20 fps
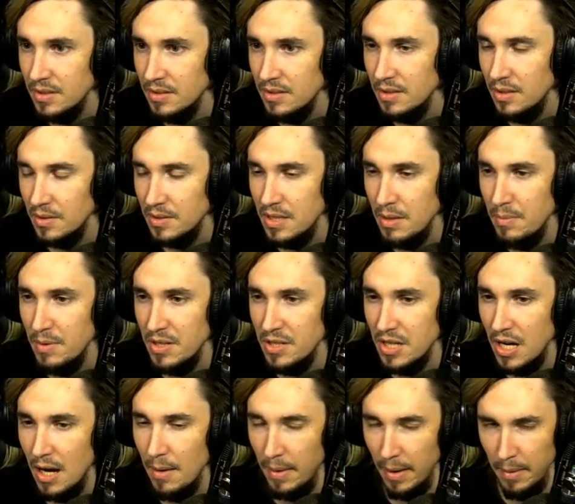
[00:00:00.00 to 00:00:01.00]
Little Timmy and
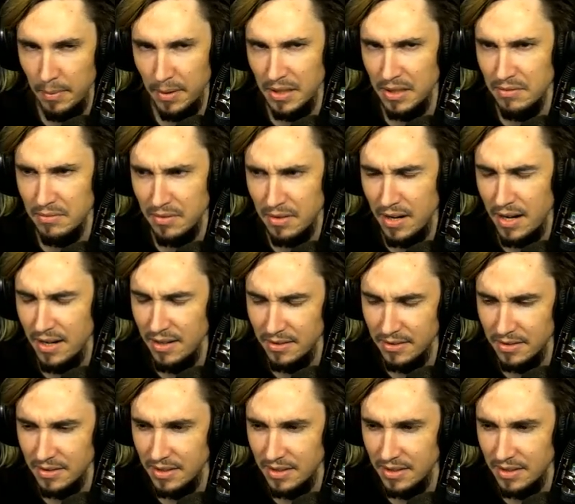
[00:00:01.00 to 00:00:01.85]
Tommy, I believe, right?